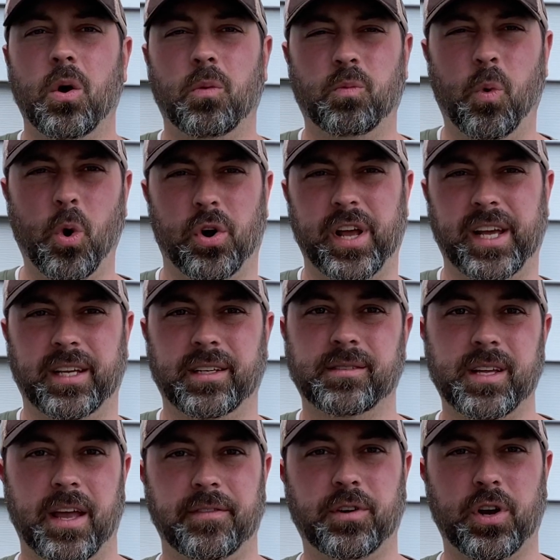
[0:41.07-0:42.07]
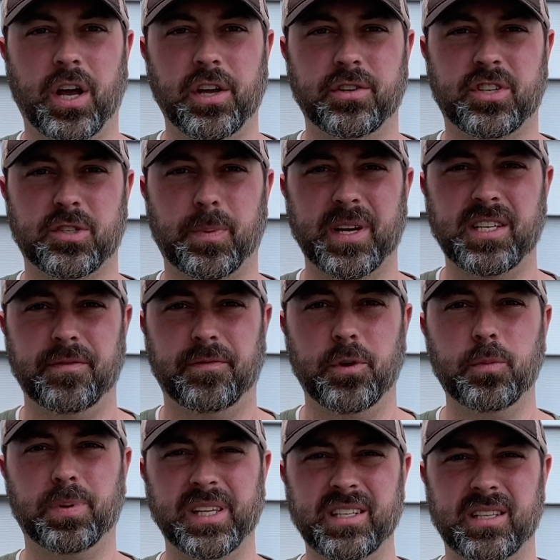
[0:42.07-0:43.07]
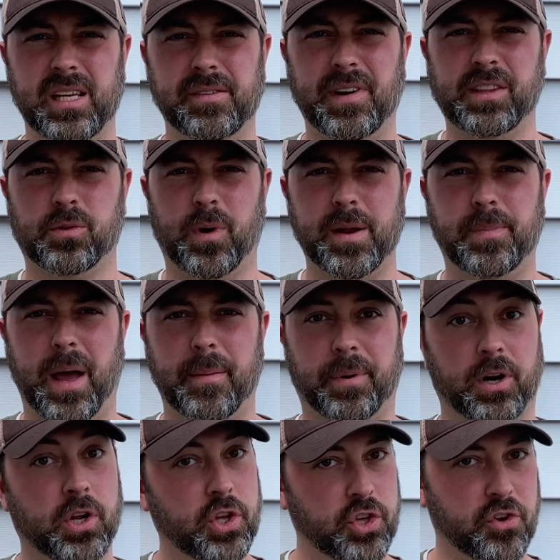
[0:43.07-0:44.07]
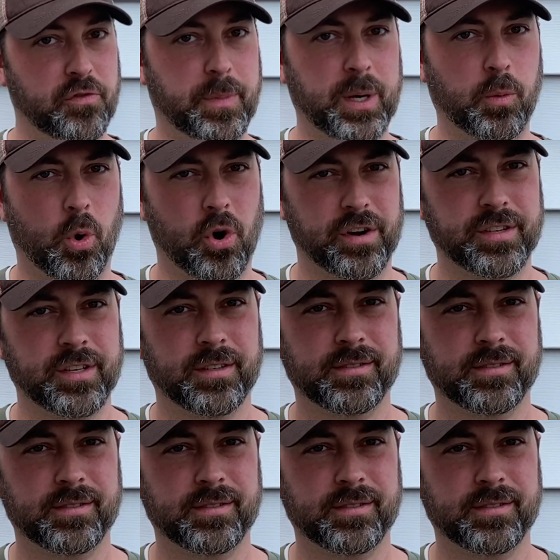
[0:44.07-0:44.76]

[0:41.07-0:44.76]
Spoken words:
Warning! If you're not used to spicy food, please leave out the red pepper. You've been warned.